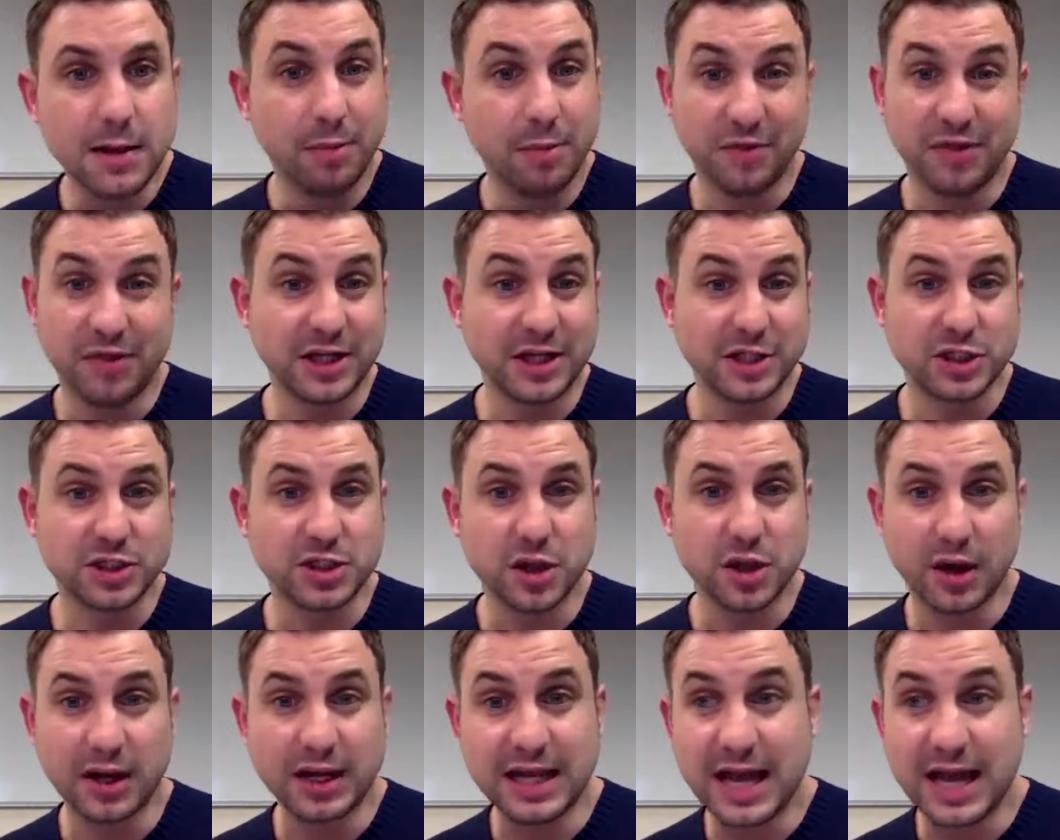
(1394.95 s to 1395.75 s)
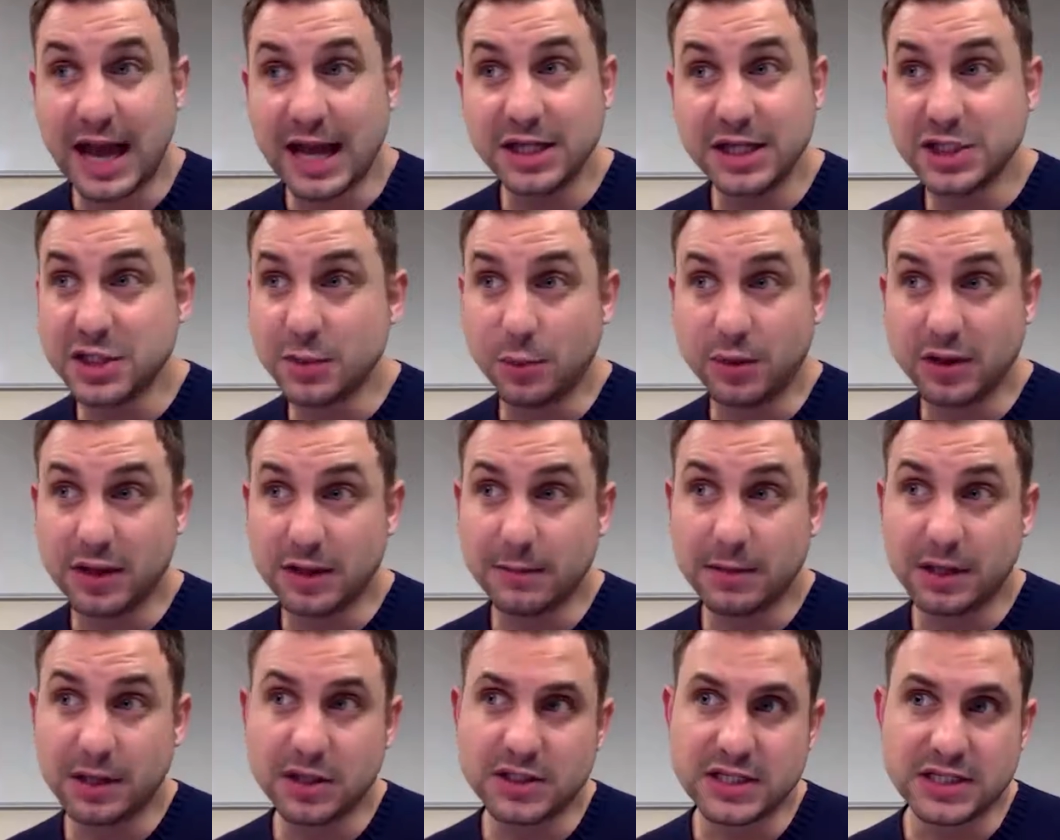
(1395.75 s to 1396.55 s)
but they're just not engaging with
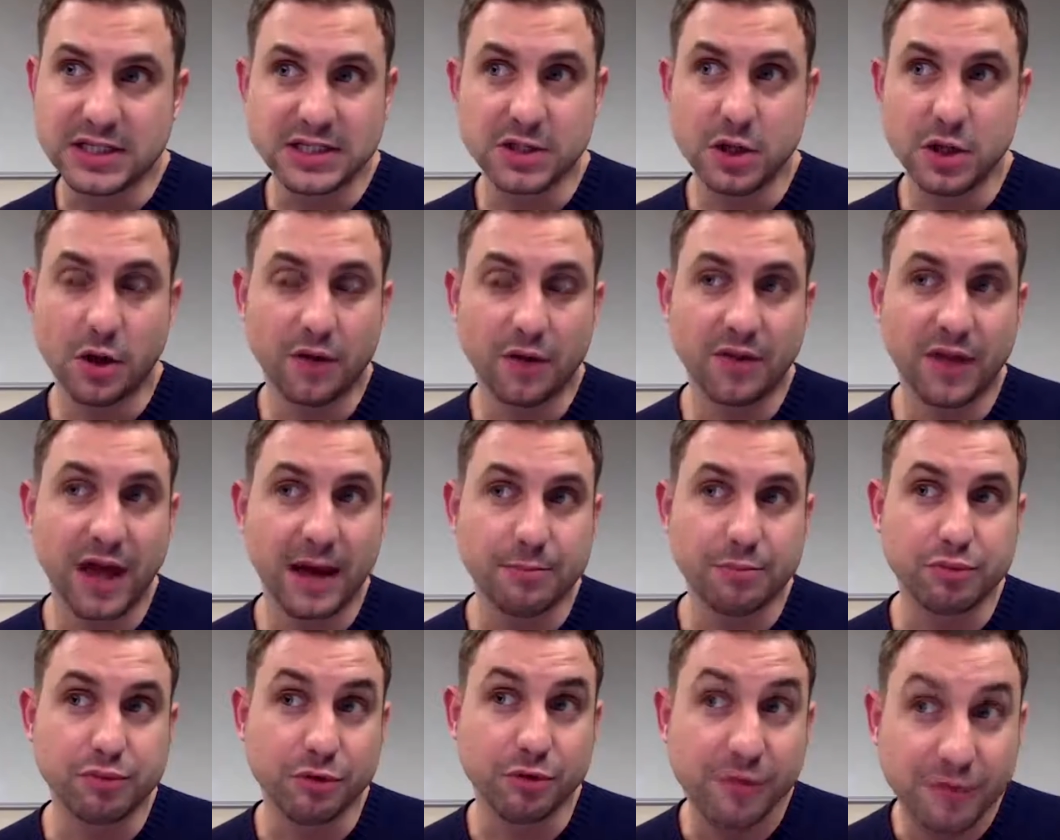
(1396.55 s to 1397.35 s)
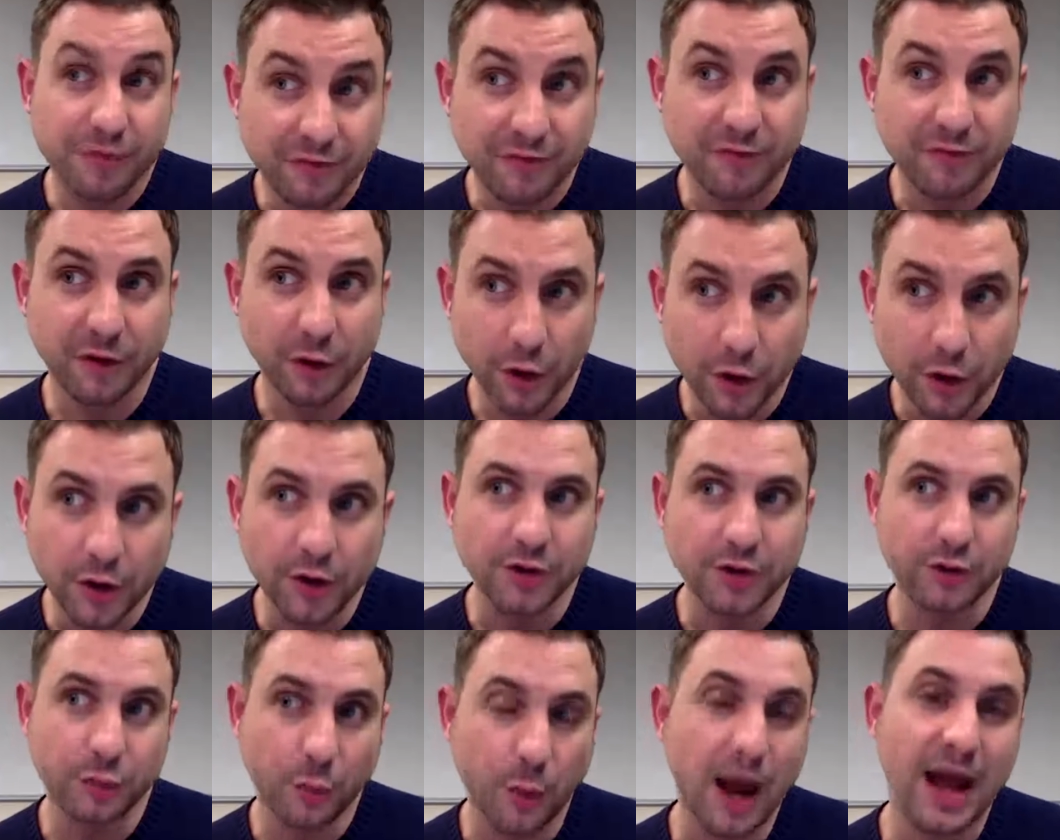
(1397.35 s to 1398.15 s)
it because it's not their
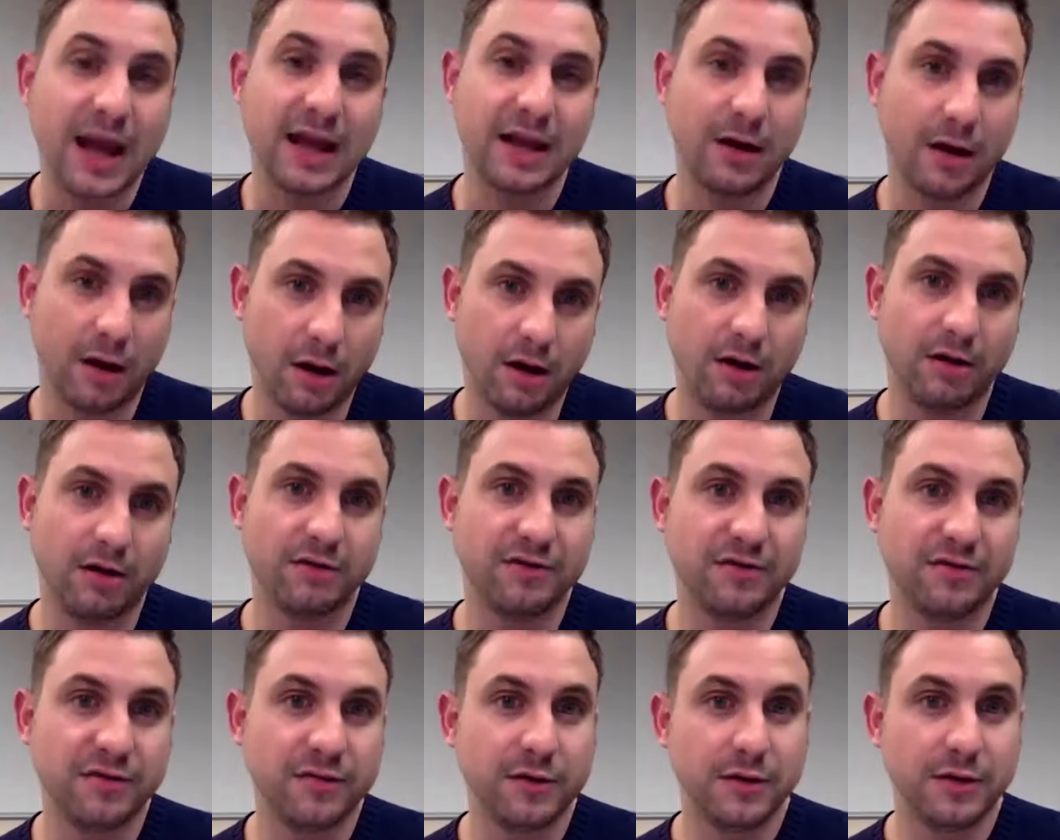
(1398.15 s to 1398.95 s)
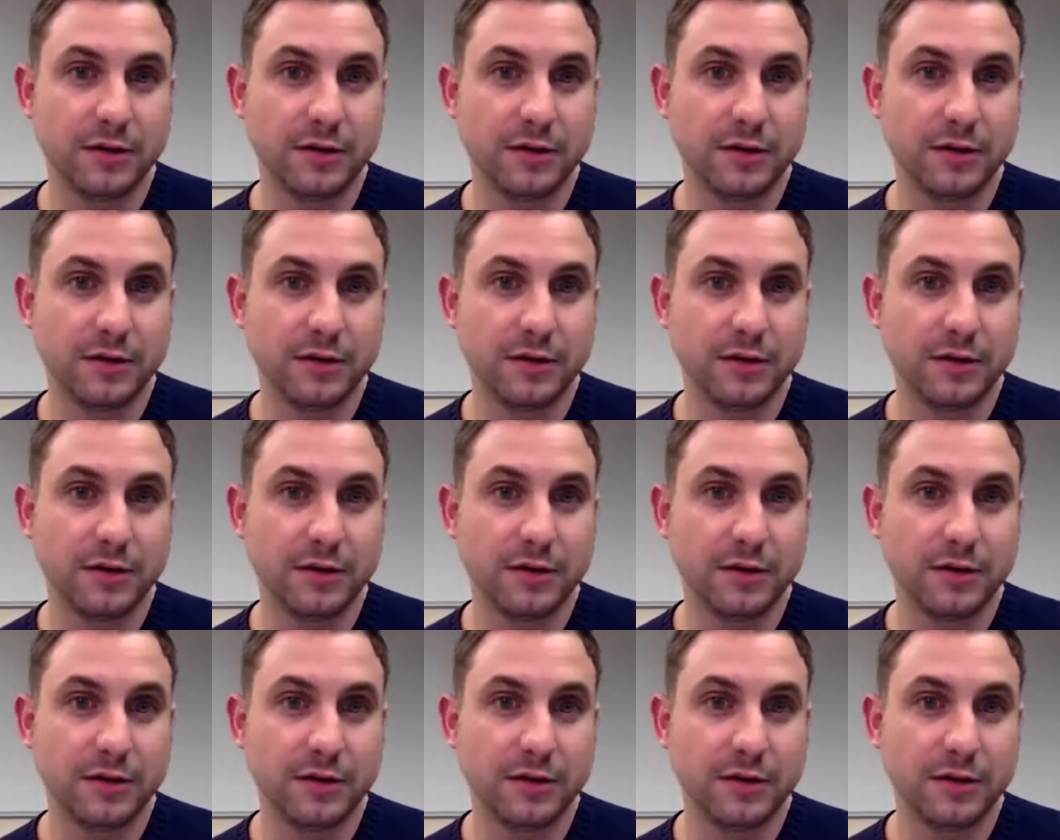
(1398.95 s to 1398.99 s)
preferred way of